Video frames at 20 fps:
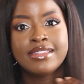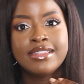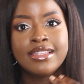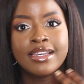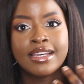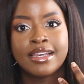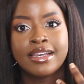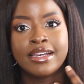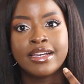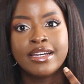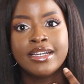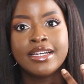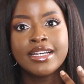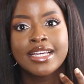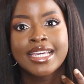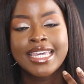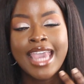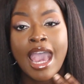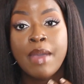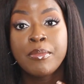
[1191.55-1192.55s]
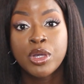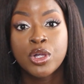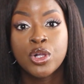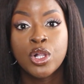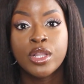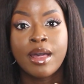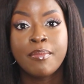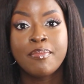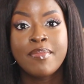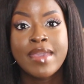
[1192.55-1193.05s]
the
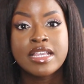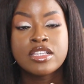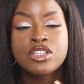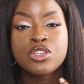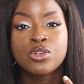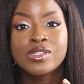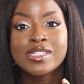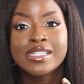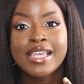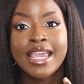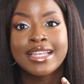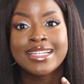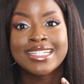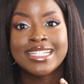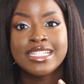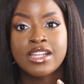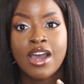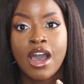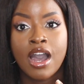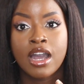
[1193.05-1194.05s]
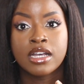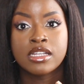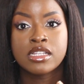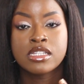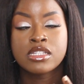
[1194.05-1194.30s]
chemical that makes your skin darker.